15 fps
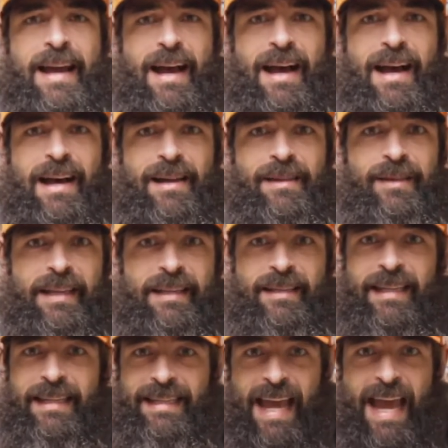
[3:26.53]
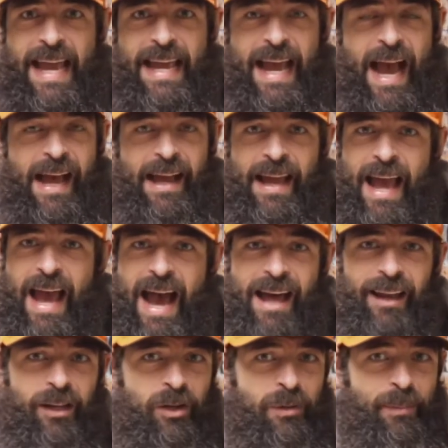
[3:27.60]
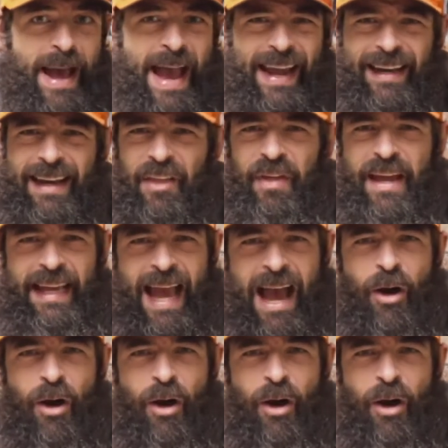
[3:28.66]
that today I look back and I think,